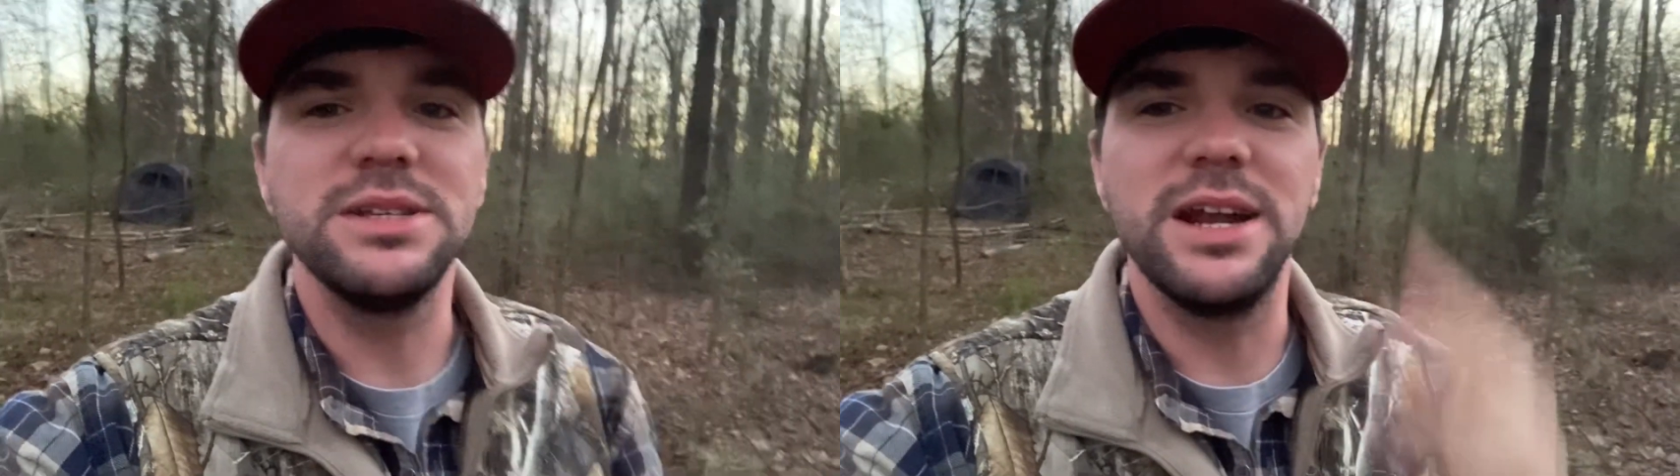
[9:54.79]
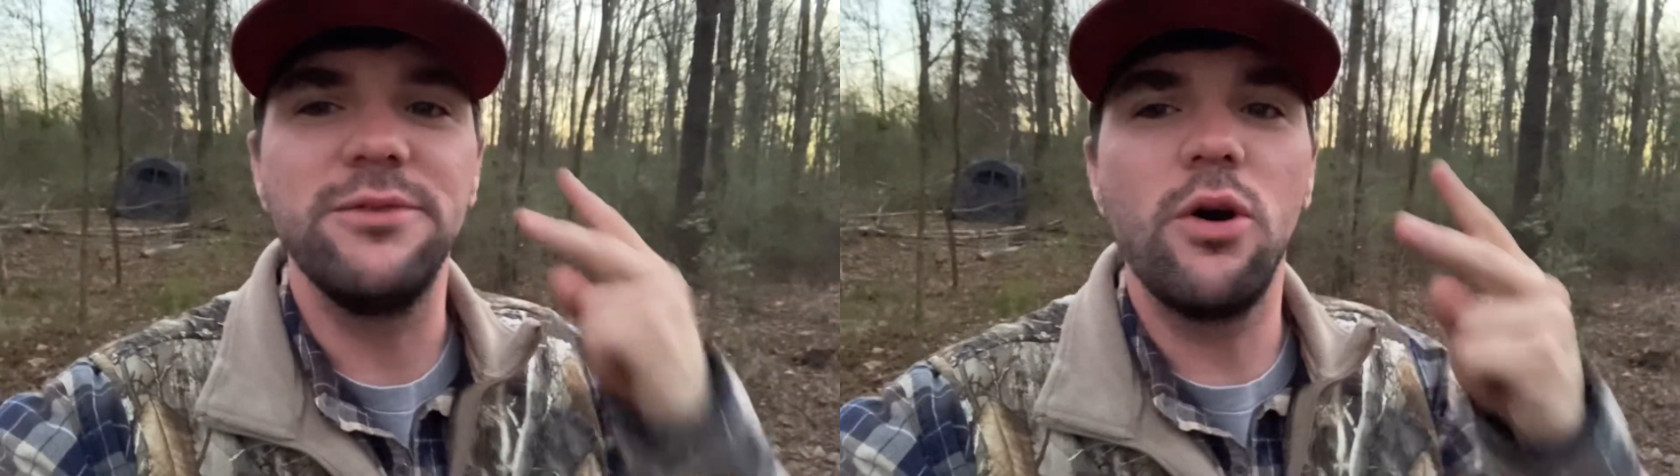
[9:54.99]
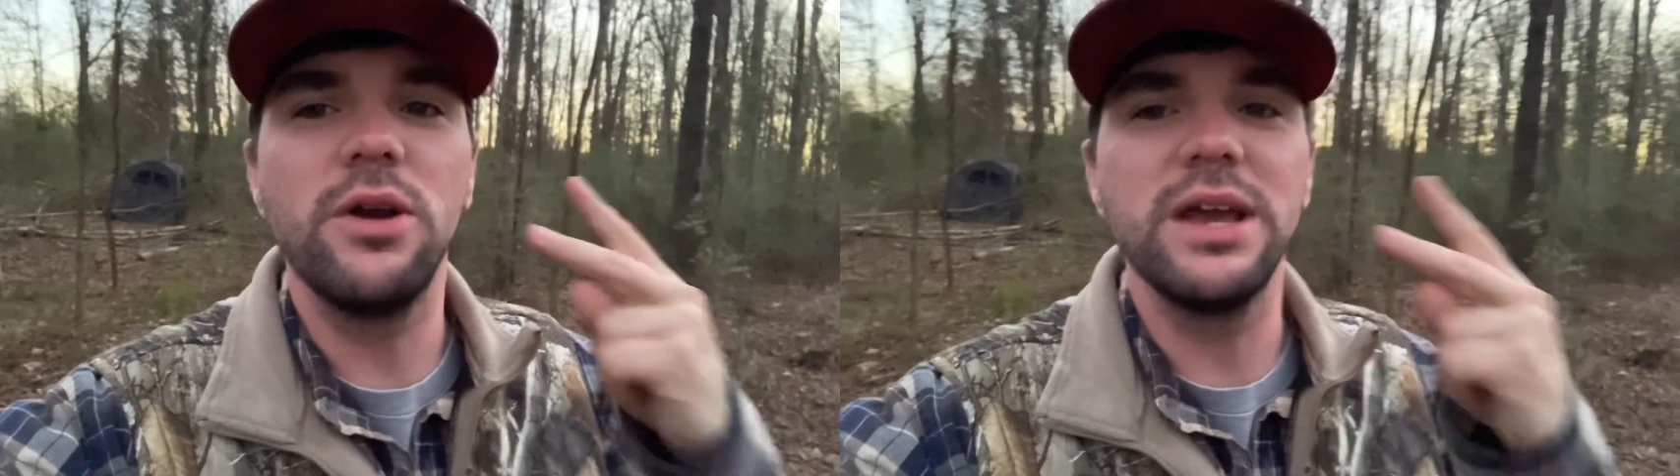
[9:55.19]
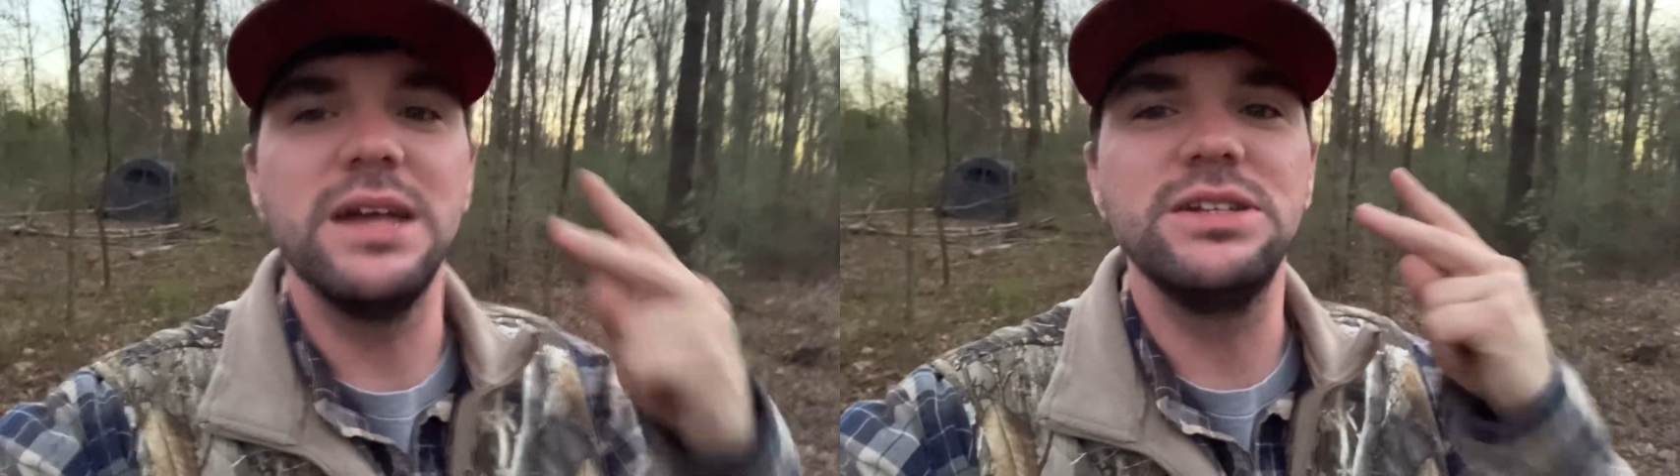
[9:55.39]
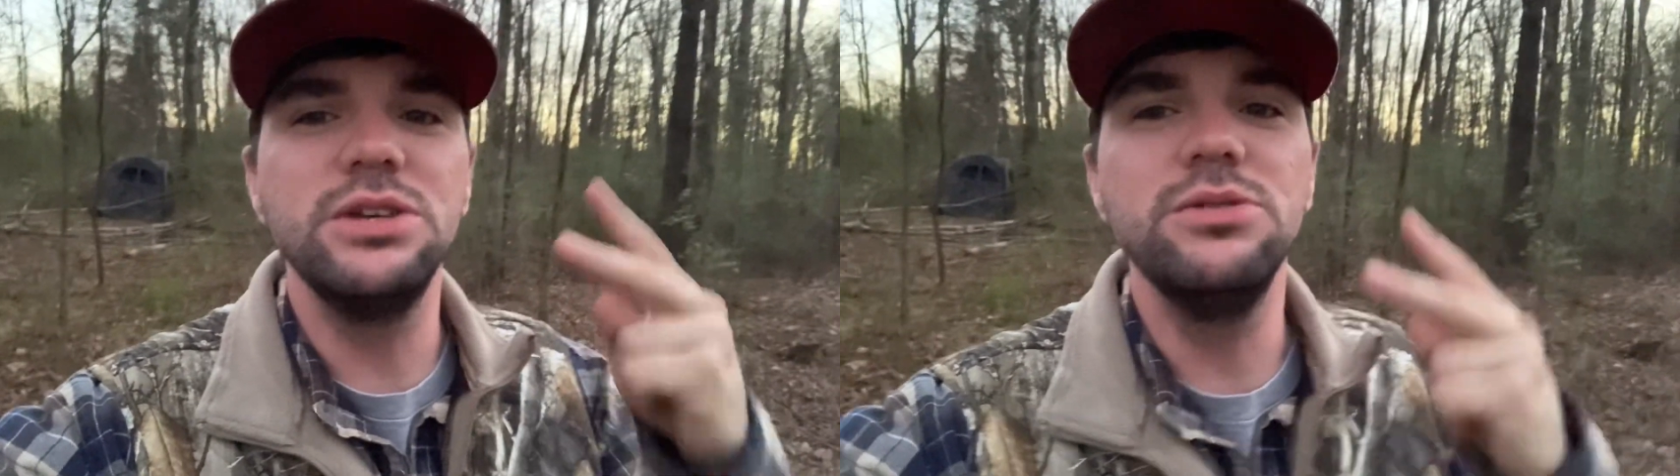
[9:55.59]
and I've already
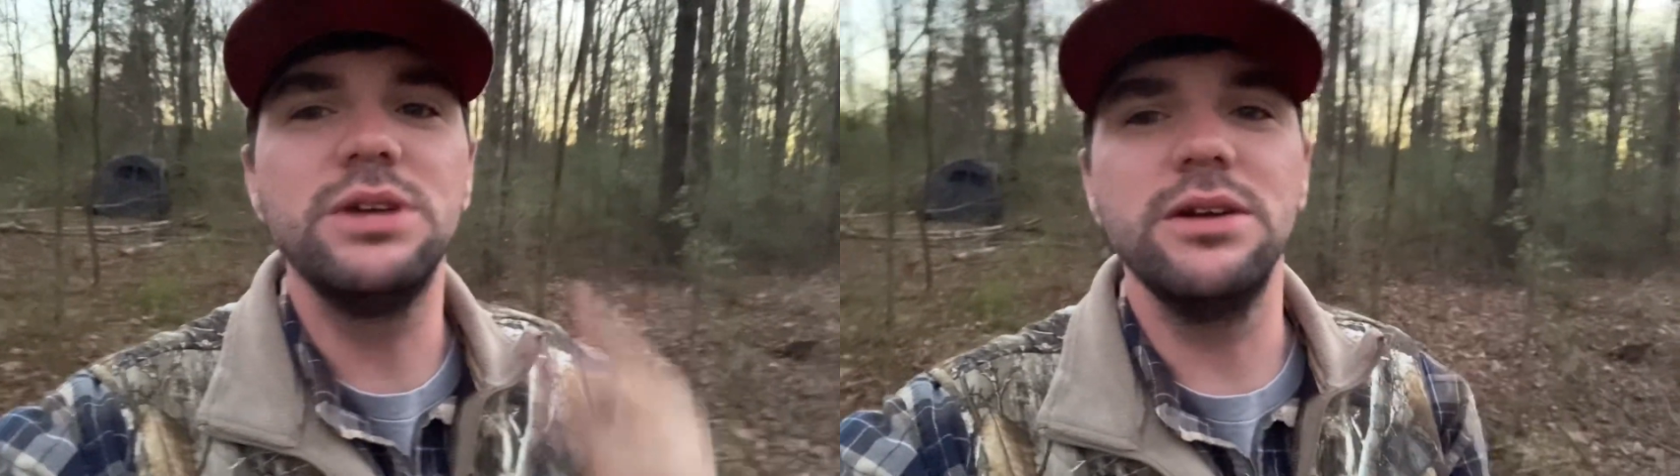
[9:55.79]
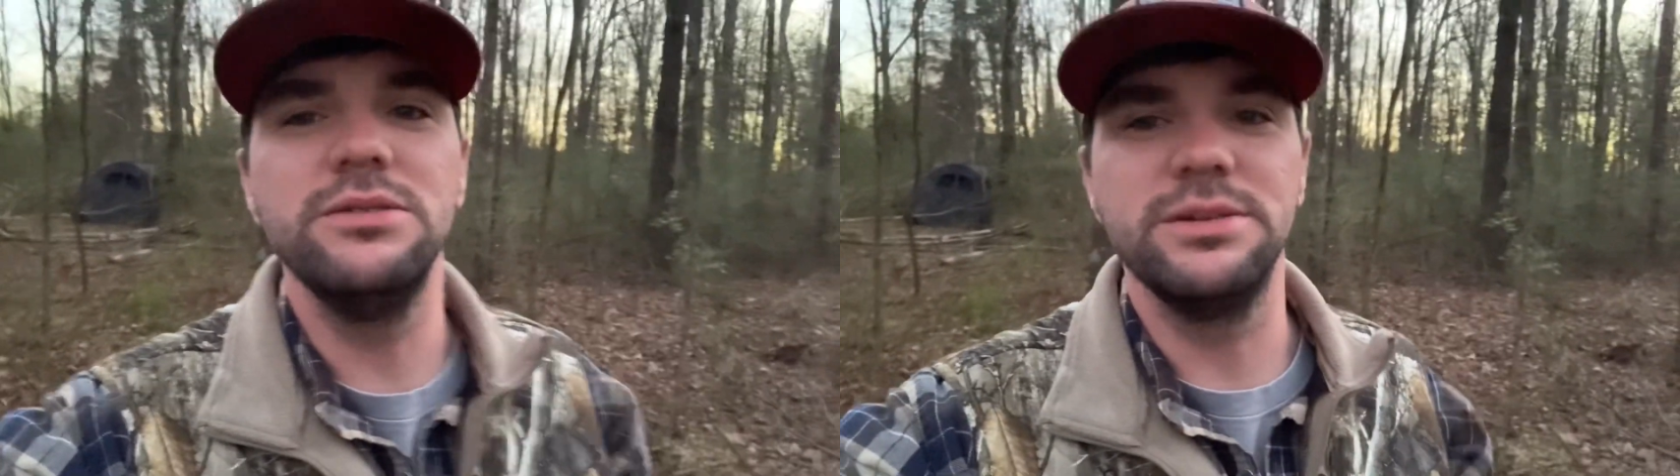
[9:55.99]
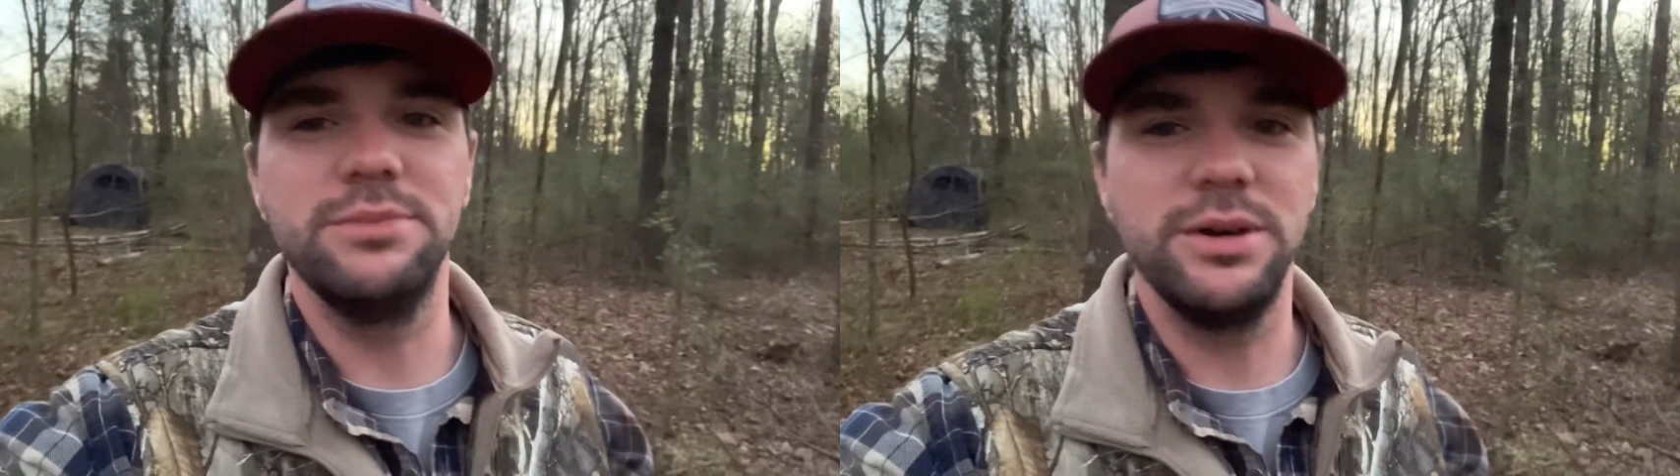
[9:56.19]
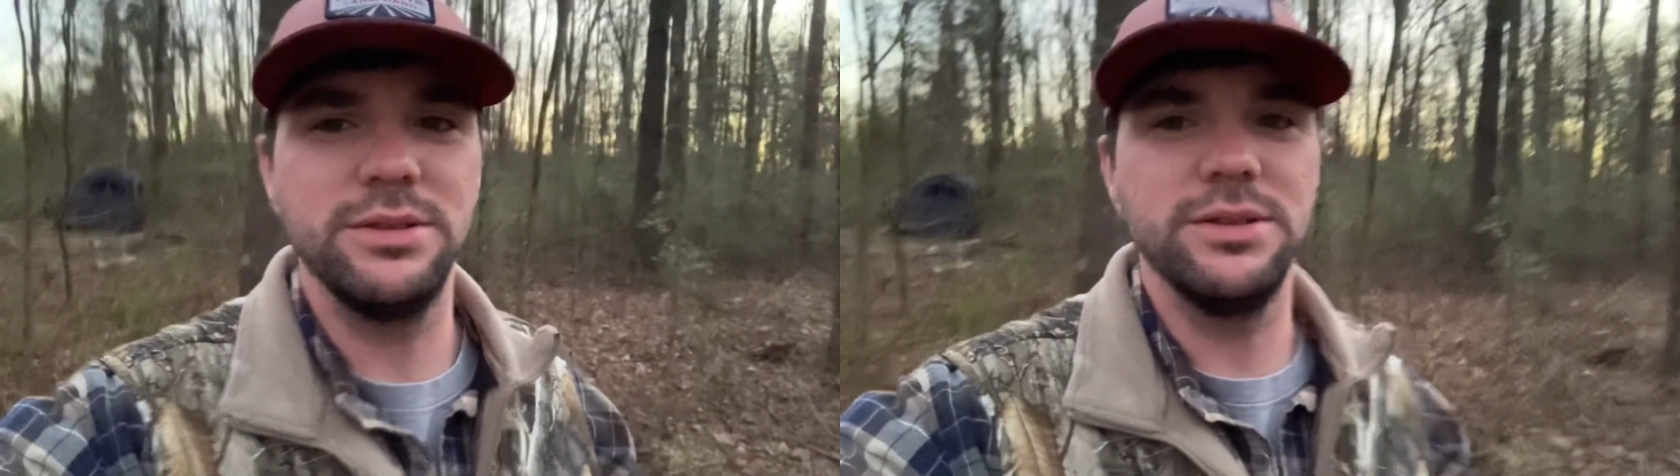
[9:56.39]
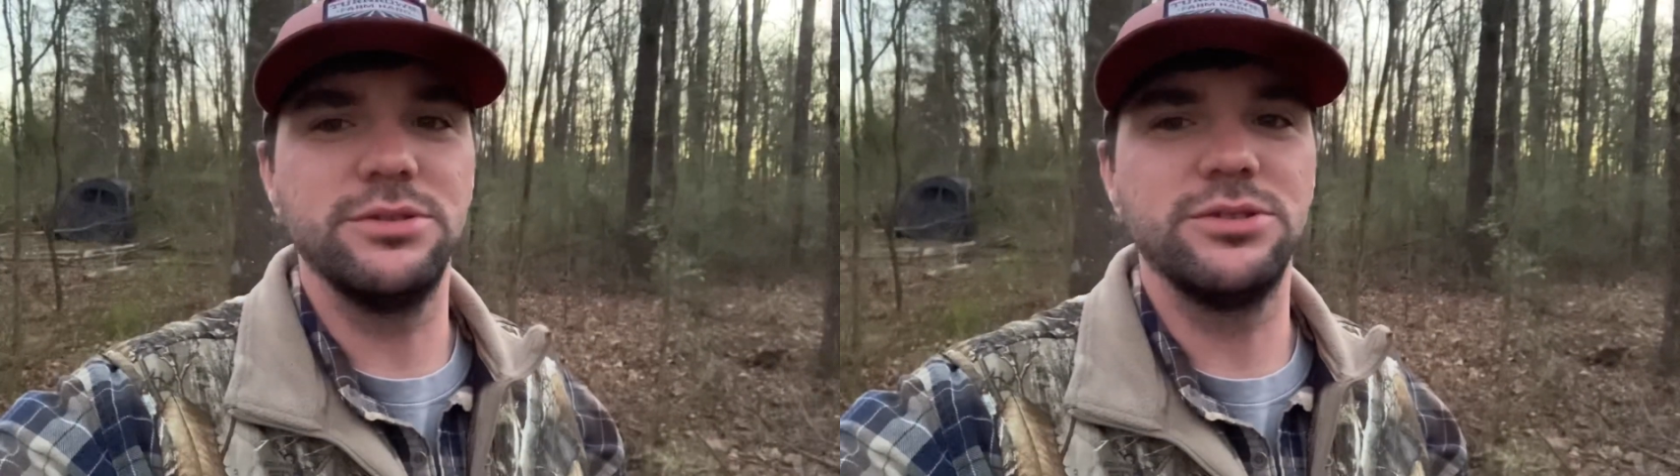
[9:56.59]
got 2 coons in both
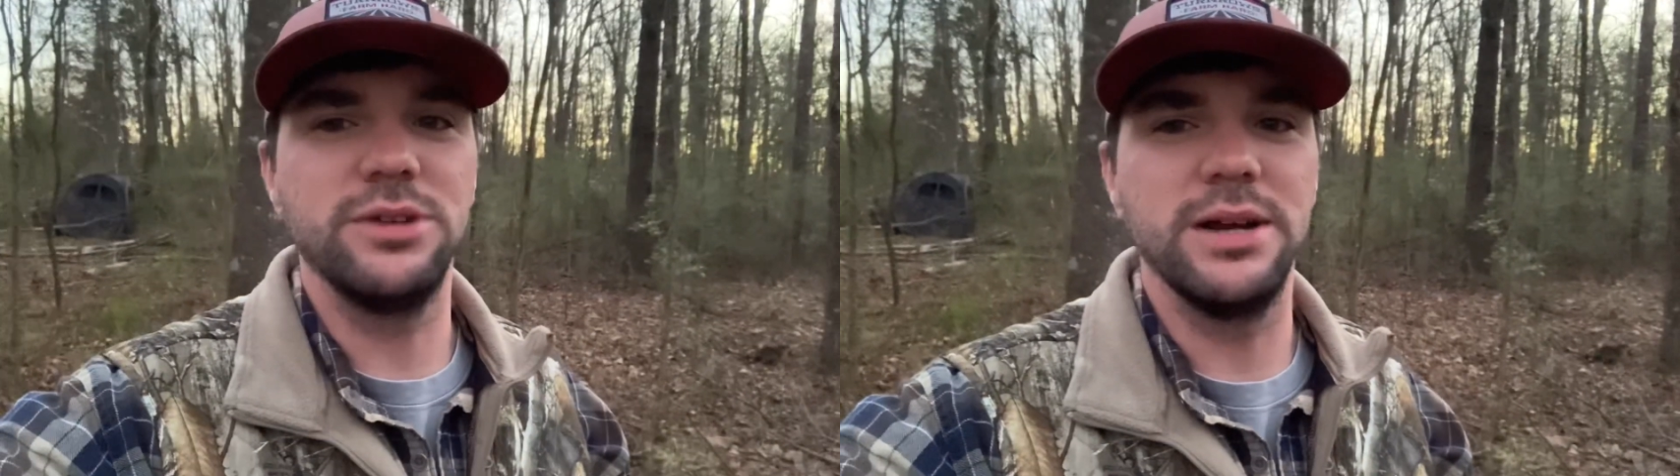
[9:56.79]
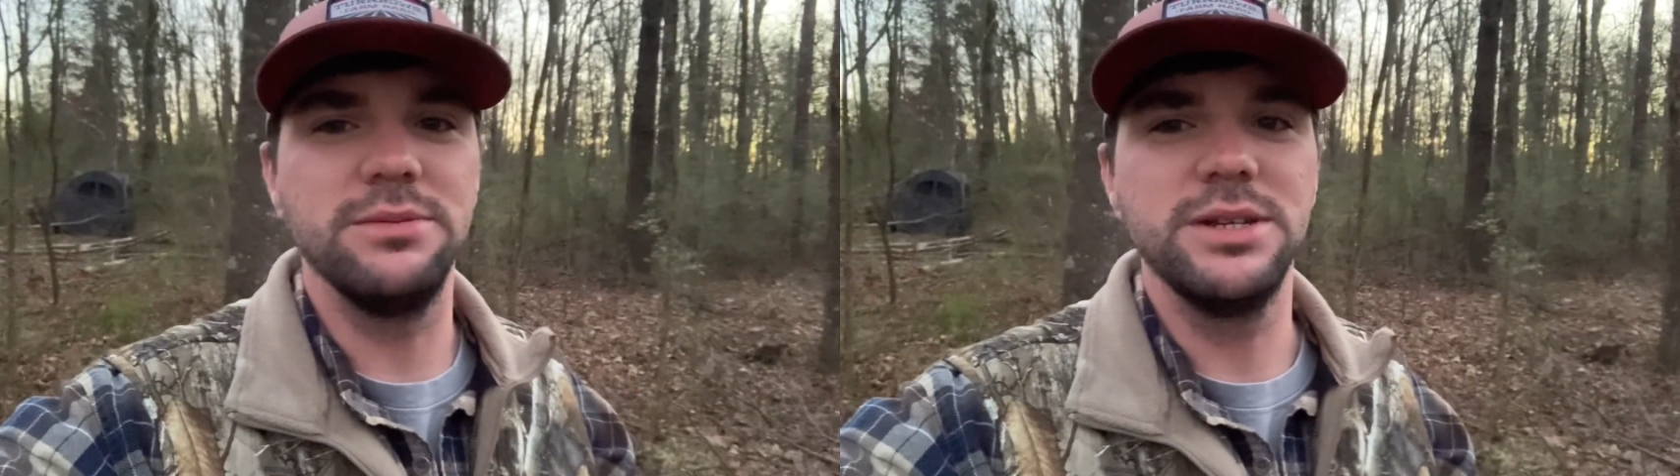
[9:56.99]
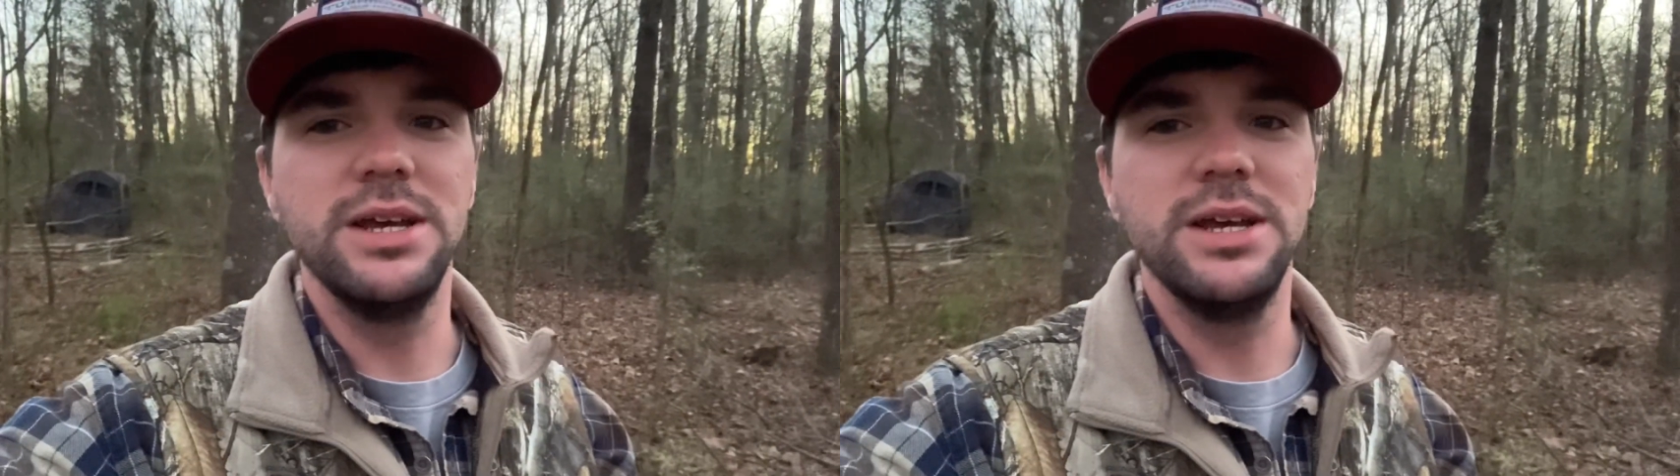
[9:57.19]
those traps.